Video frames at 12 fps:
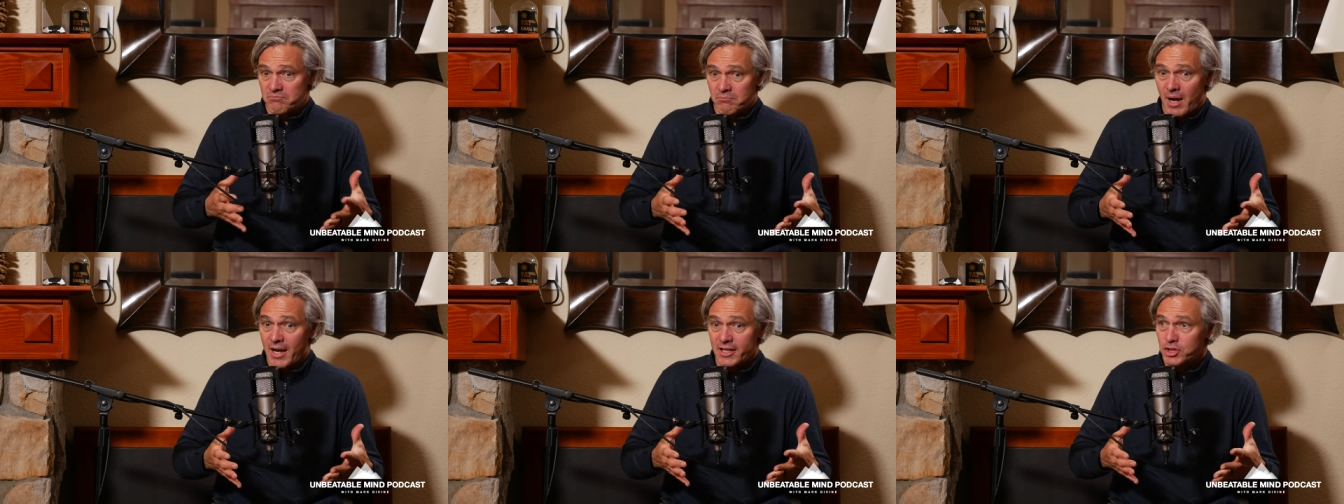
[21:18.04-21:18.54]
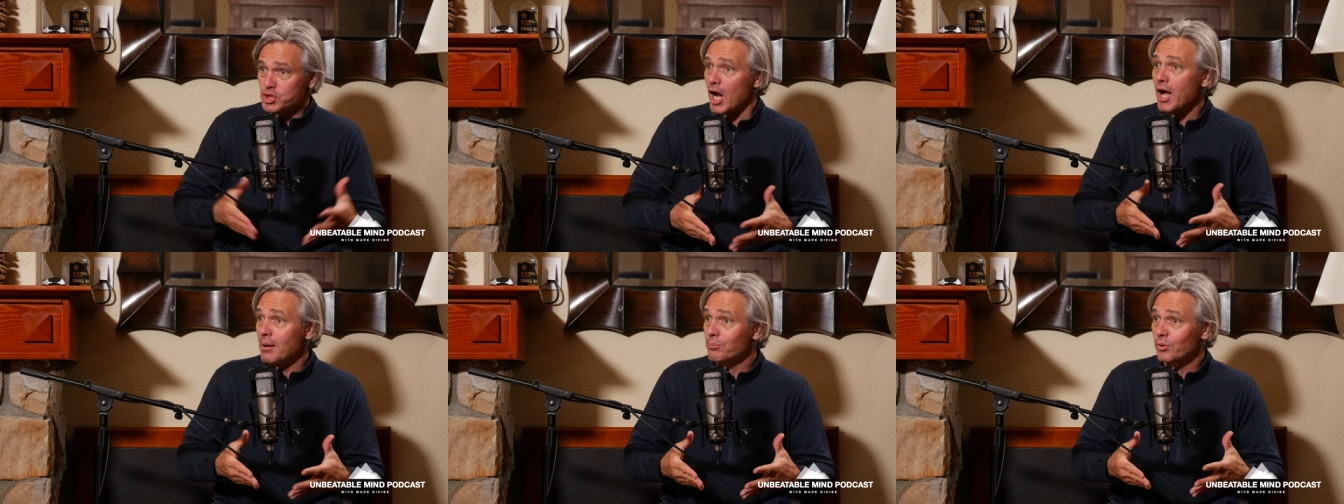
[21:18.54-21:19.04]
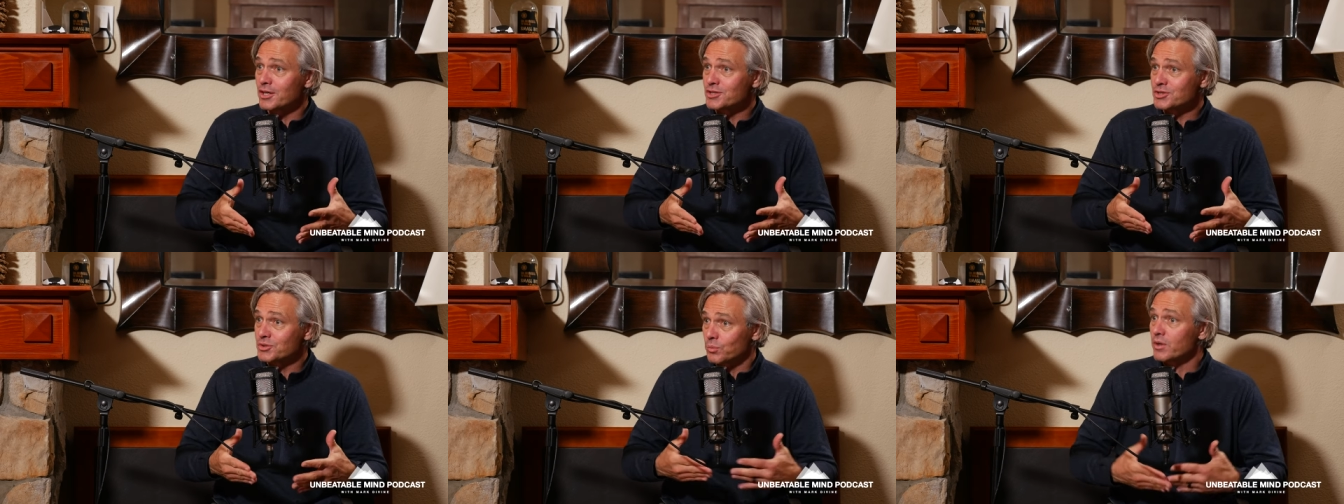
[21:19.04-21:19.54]
my job
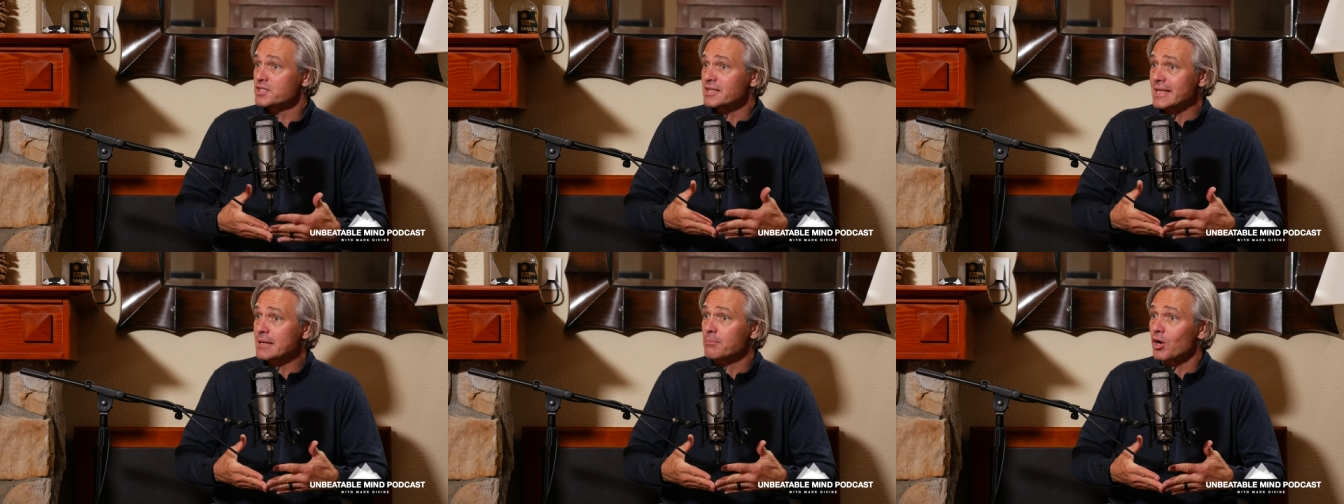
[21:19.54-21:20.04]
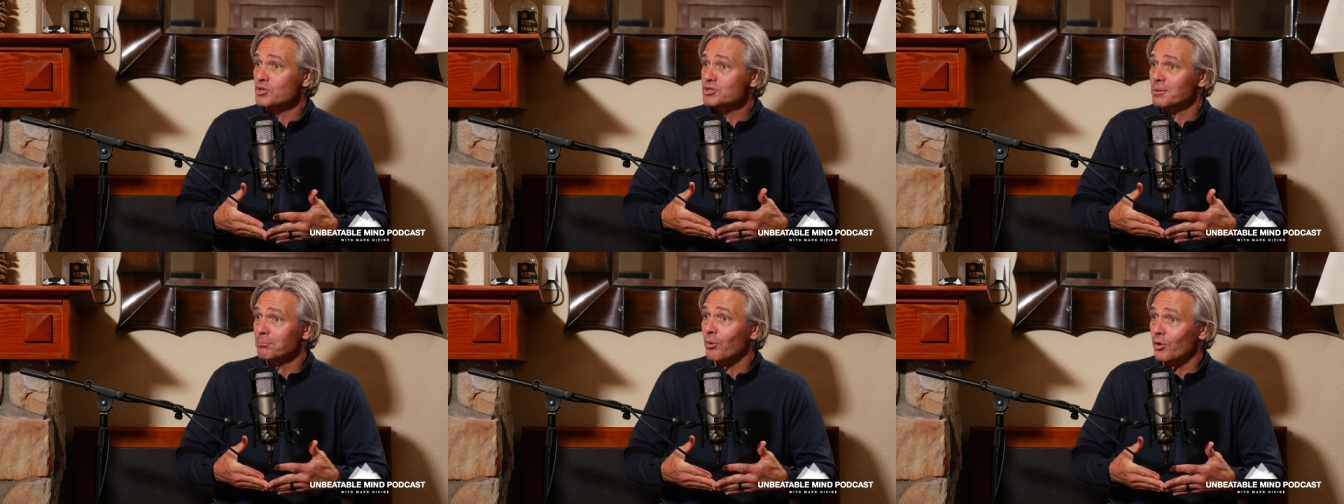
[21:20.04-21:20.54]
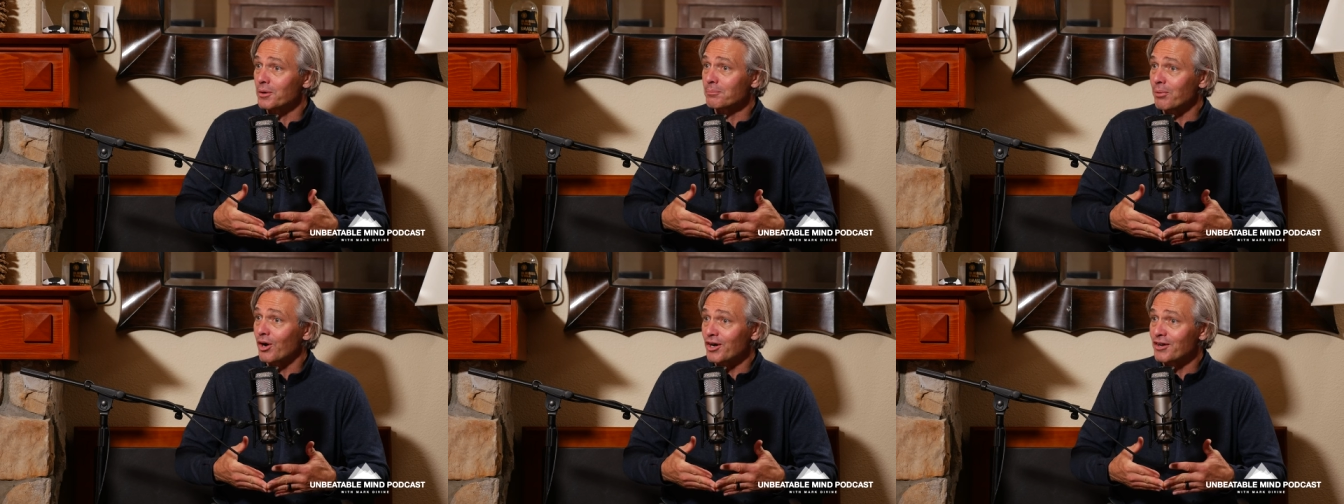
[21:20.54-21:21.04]
was was the most
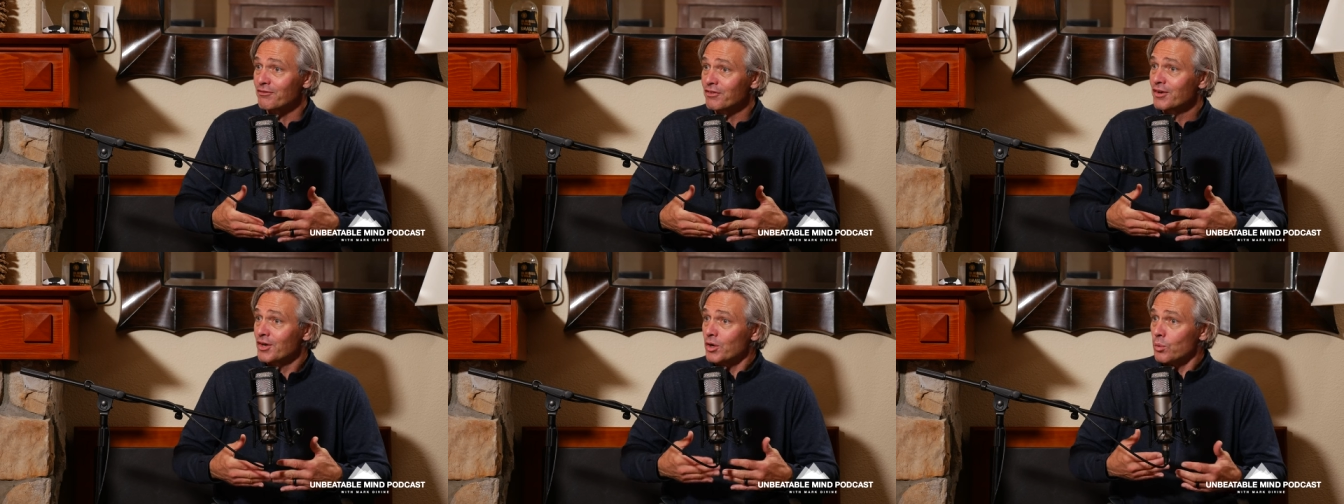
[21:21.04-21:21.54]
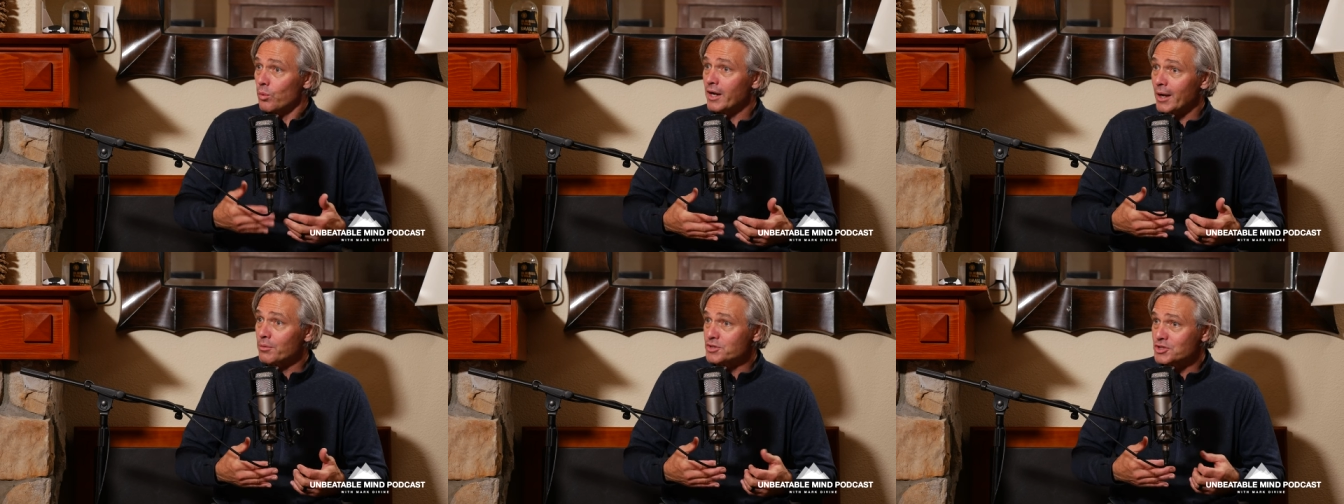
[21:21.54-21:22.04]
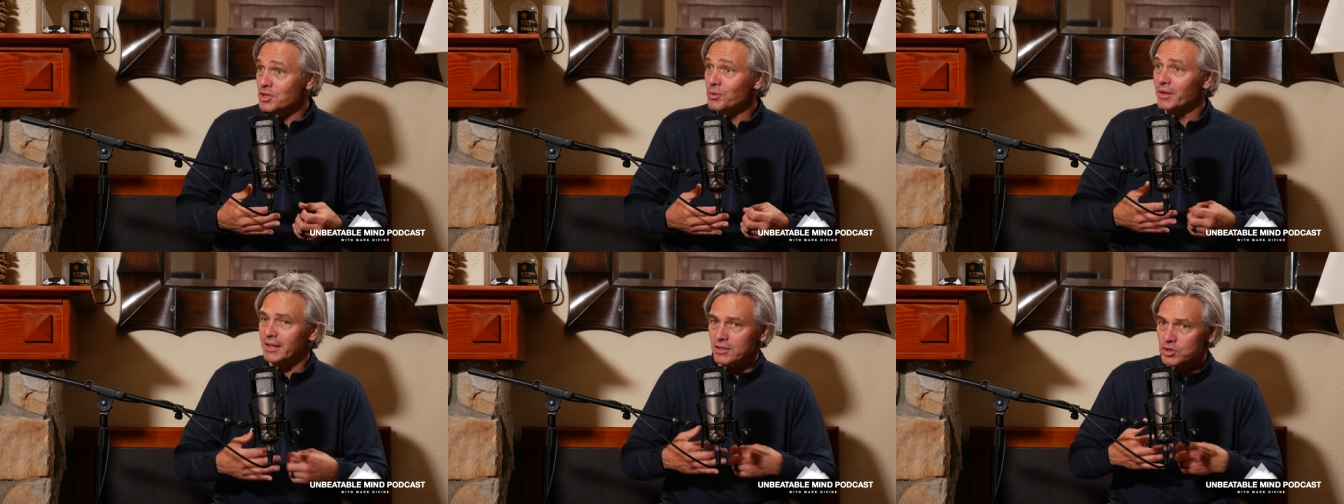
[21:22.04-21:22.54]
important part of what I was
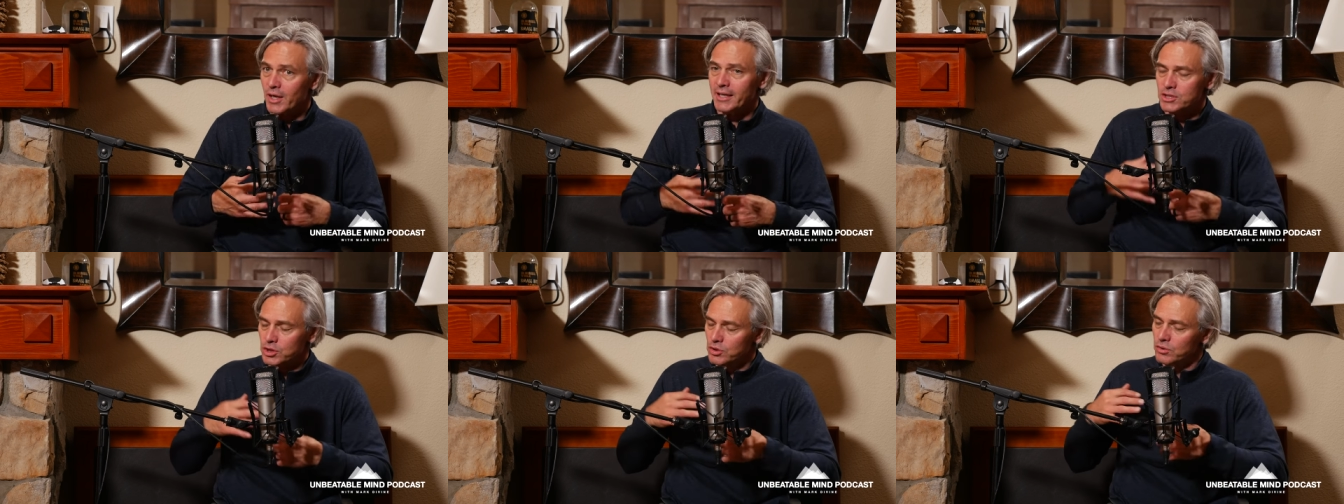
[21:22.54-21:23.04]
doing and trying mm-hmm.